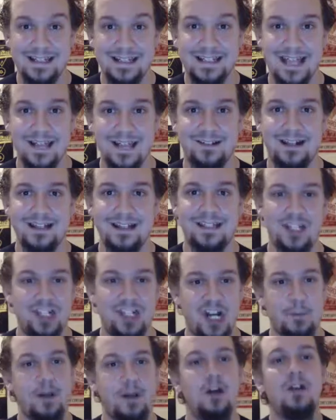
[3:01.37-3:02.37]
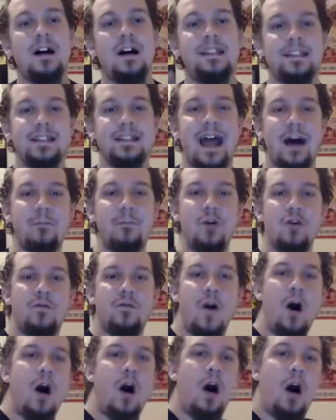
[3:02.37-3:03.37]
said, ladies and gentlemen, let's now
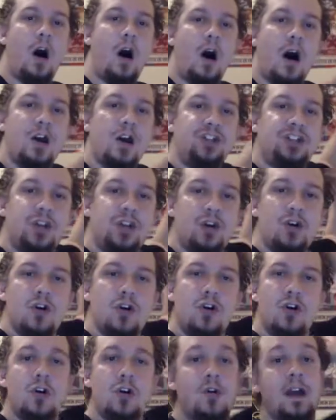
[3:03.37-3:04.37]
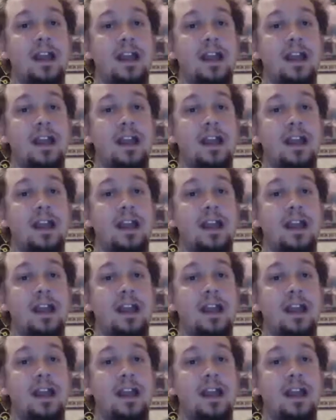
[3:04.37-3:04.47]
move on to